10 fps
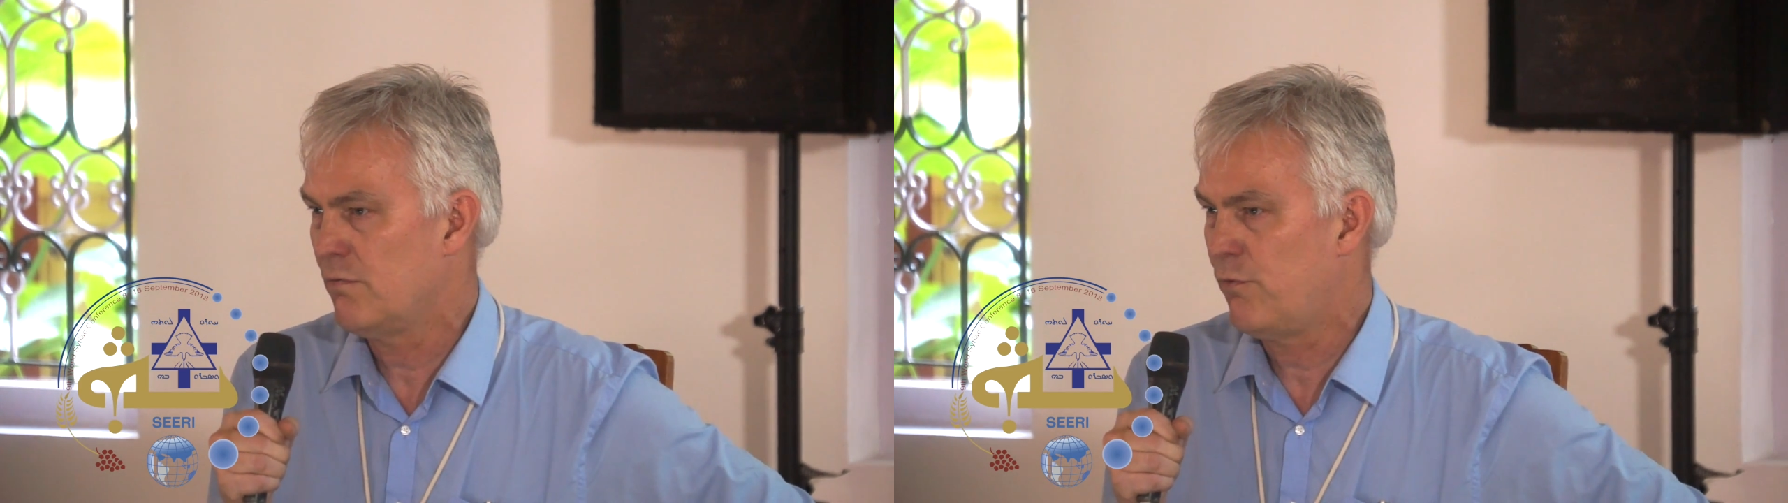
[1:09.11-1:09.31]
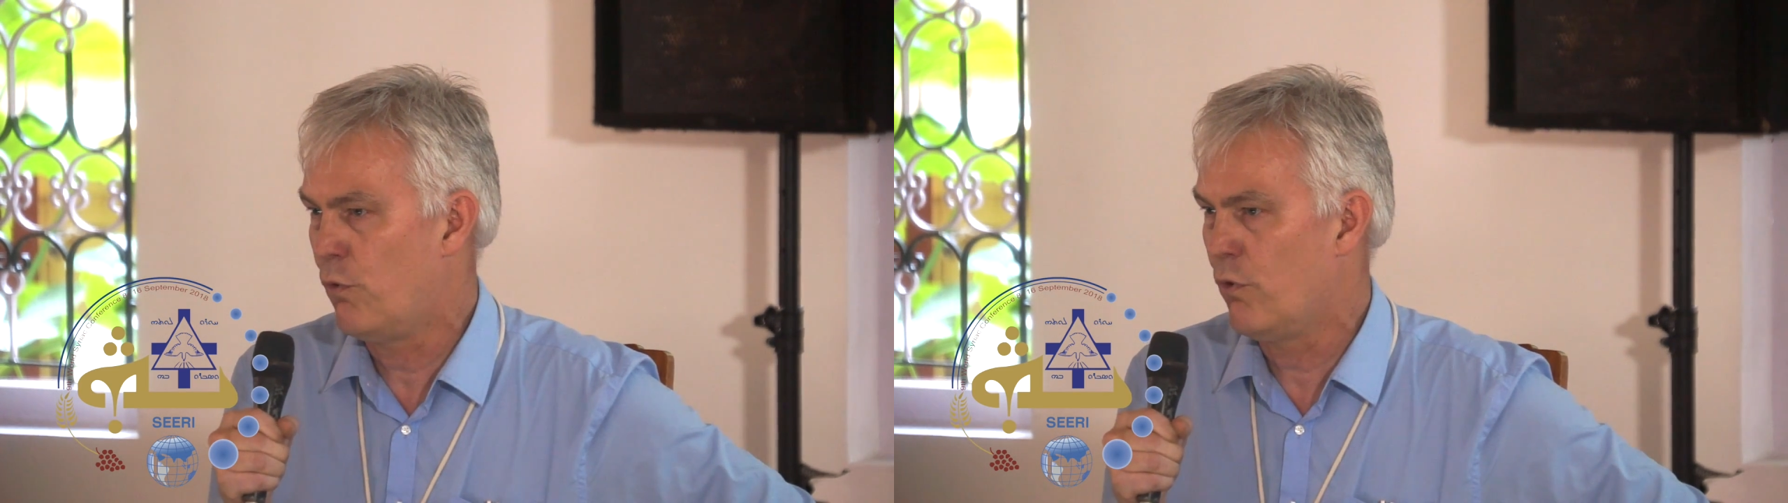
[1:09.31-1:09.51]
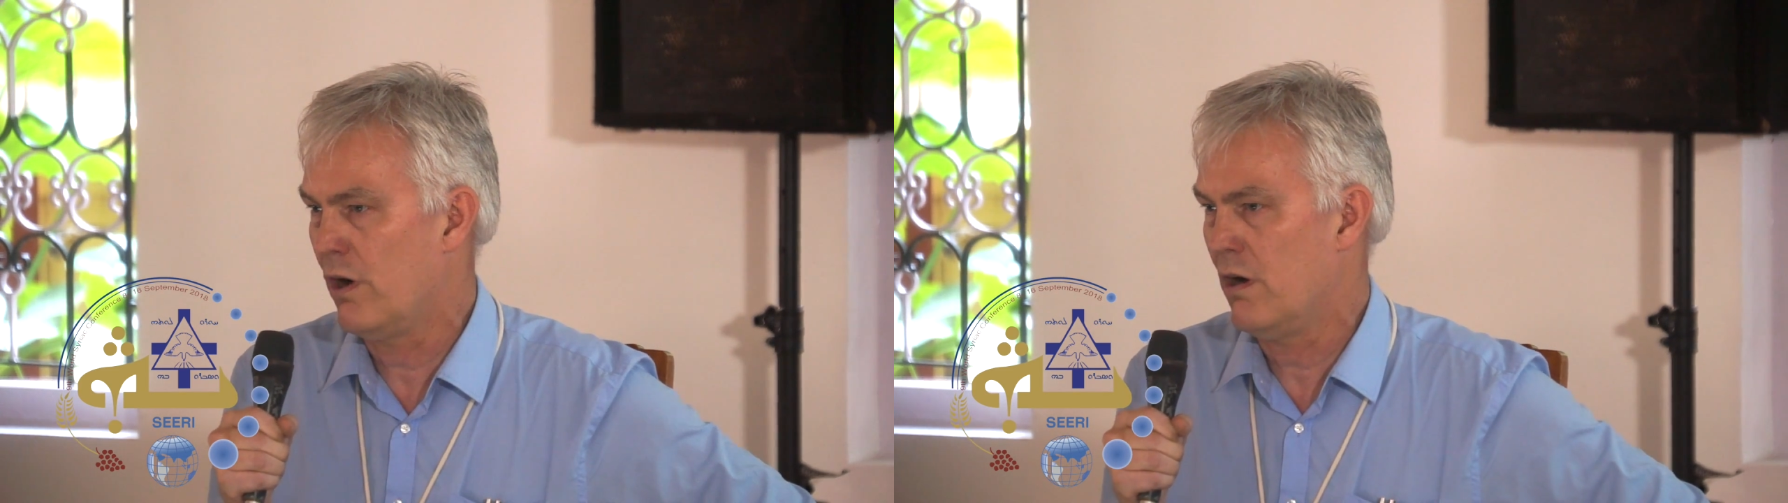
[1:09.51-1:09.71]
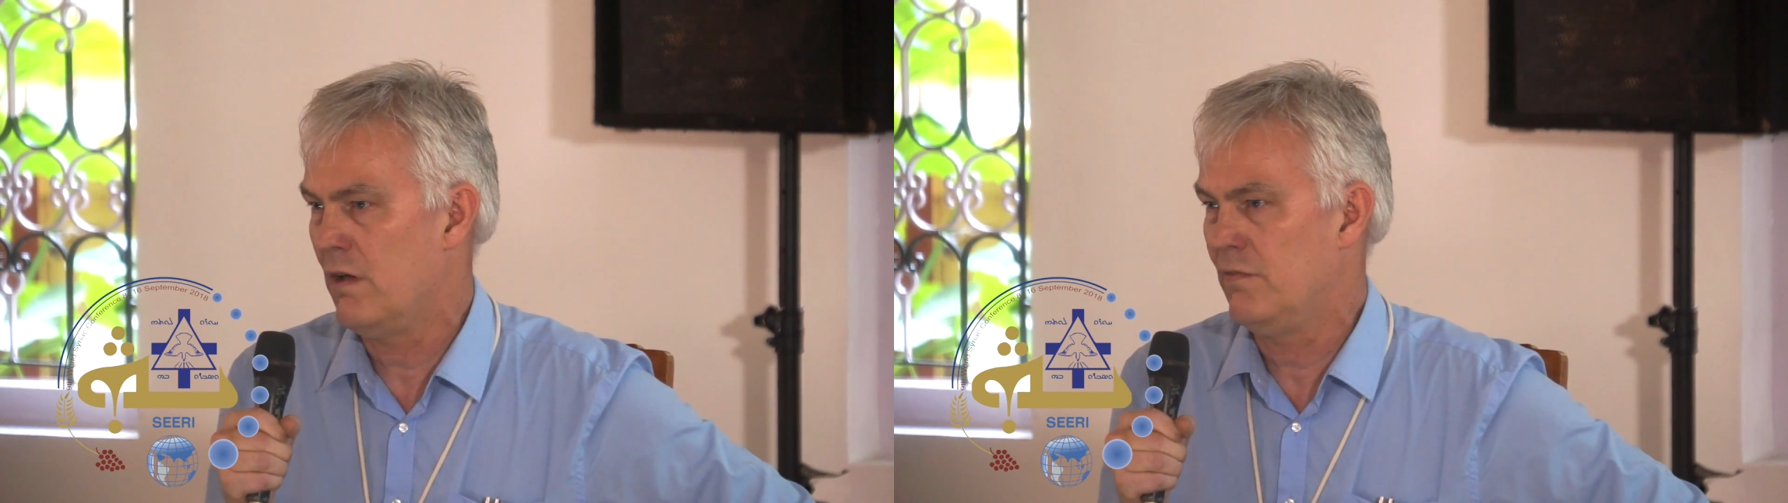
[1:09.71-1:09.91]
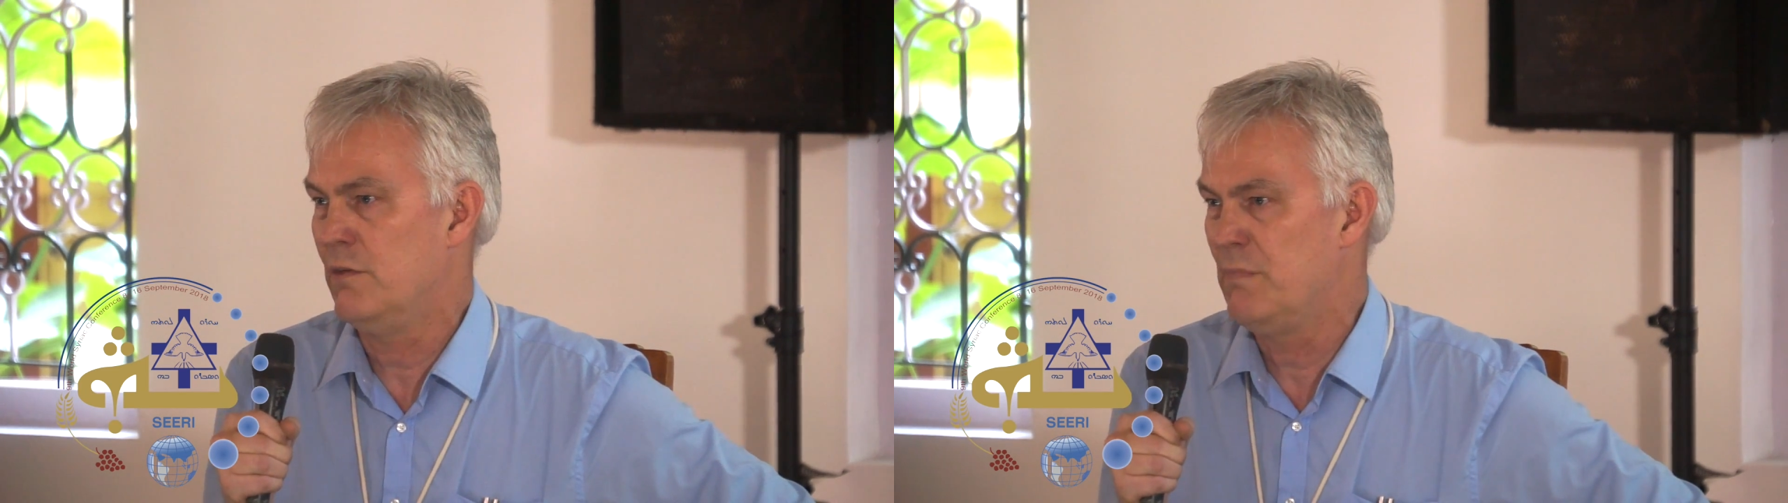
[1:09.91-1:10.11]
for
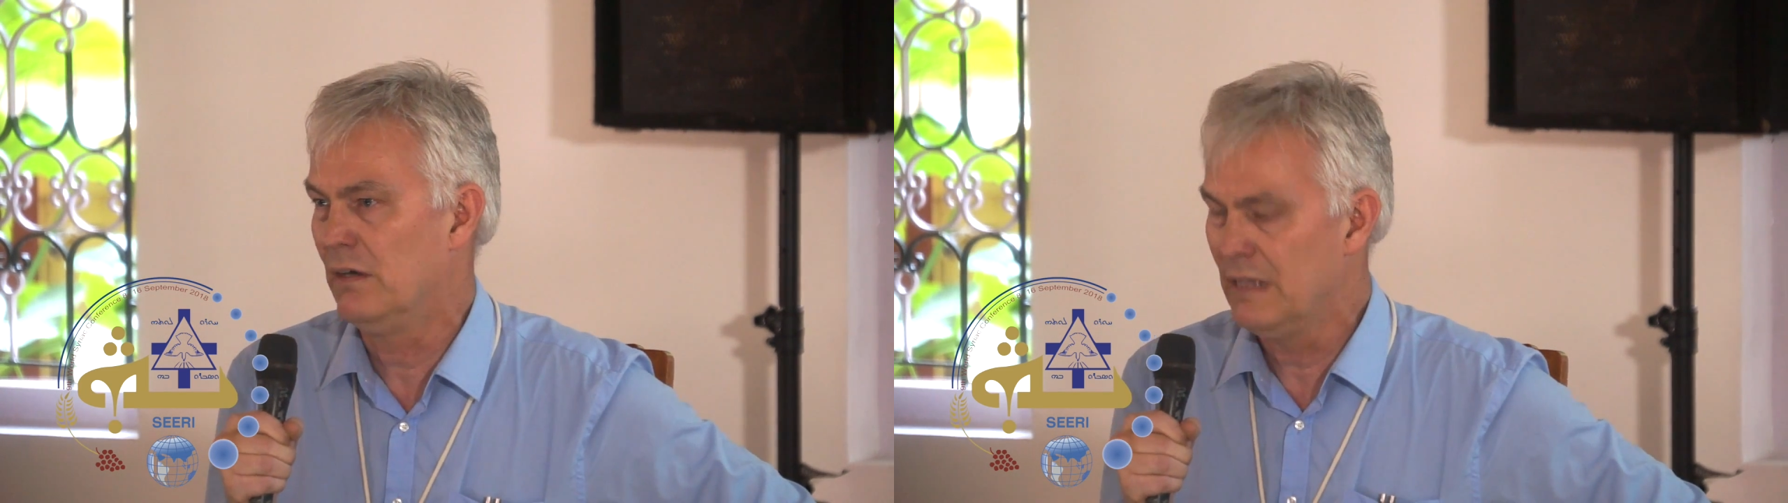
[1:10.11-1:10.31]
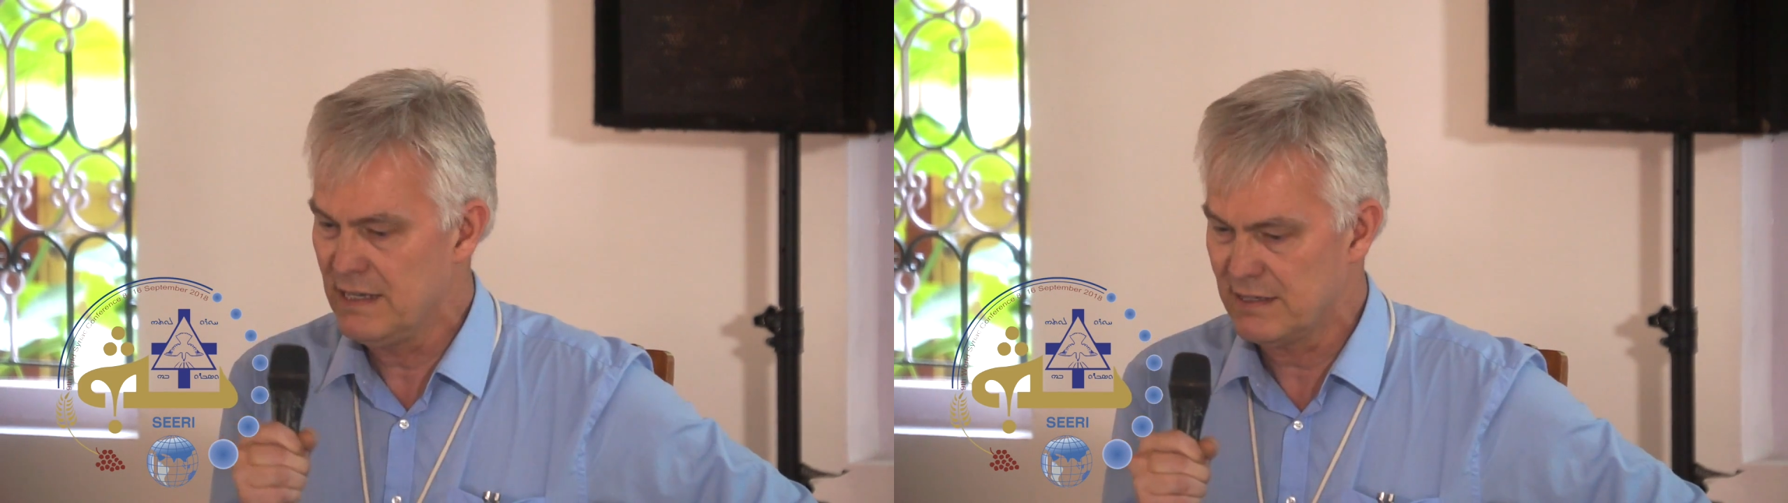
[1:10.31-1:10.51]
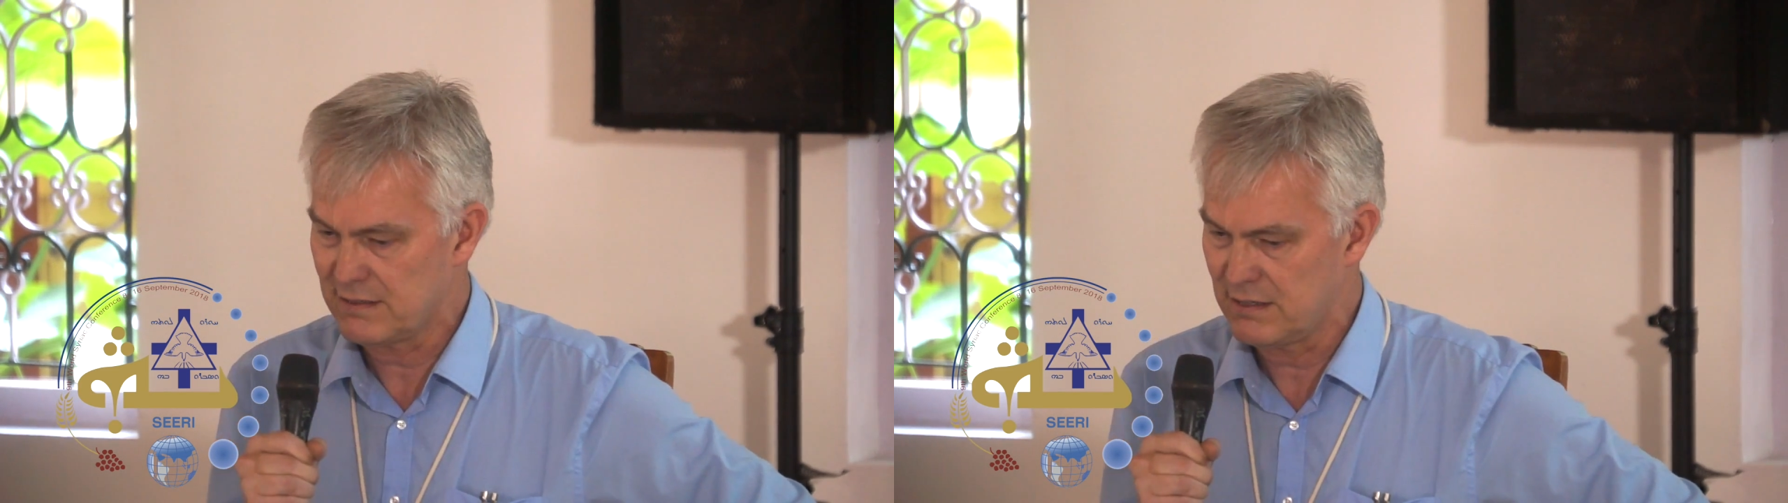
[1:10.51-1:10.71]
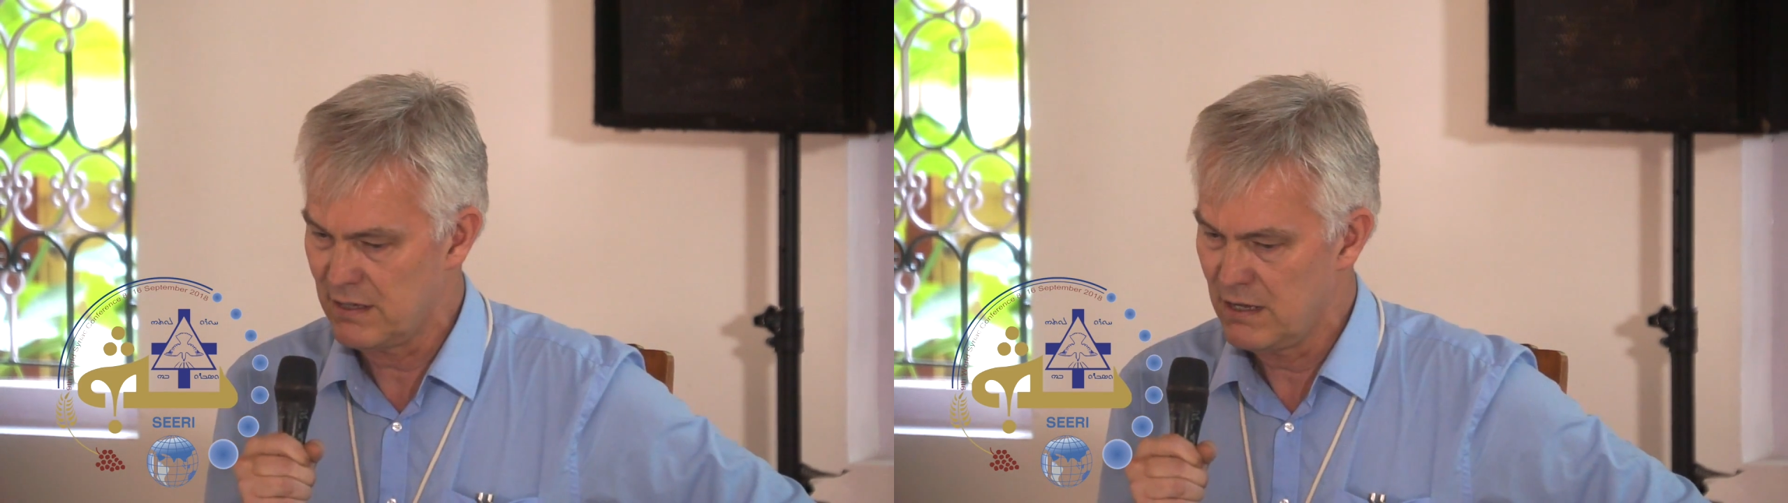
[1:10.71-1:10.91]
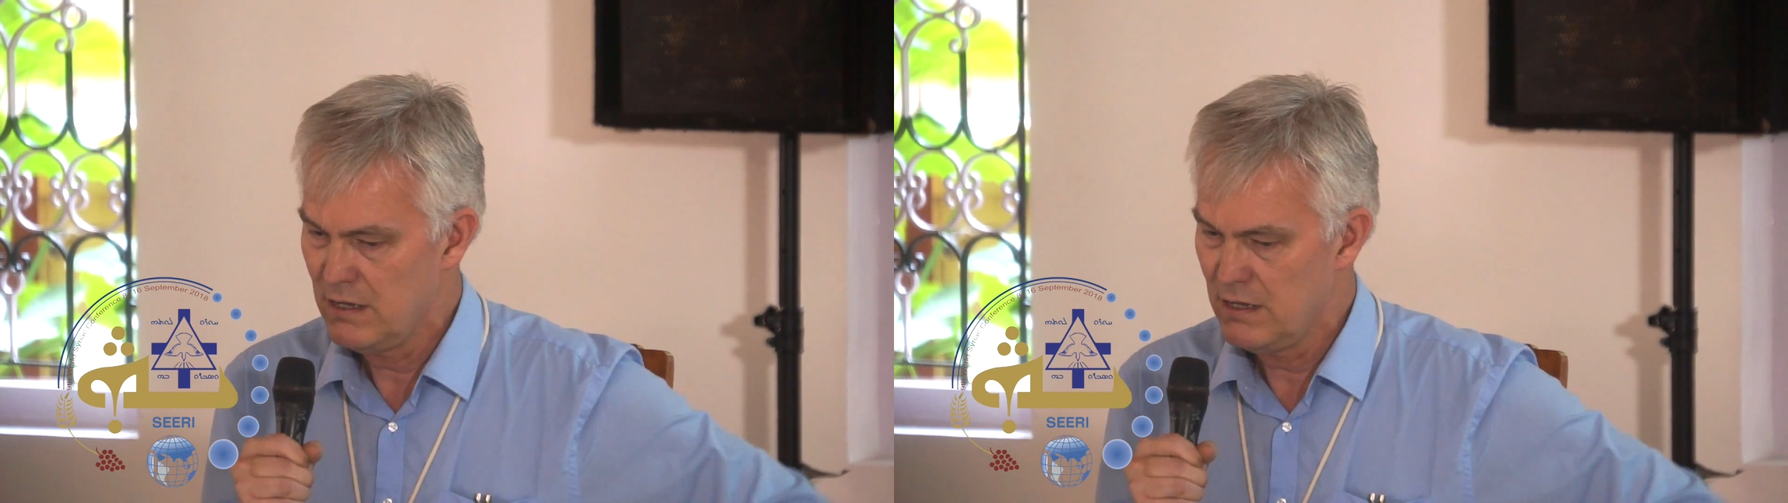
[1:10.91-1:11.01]
the Middle East.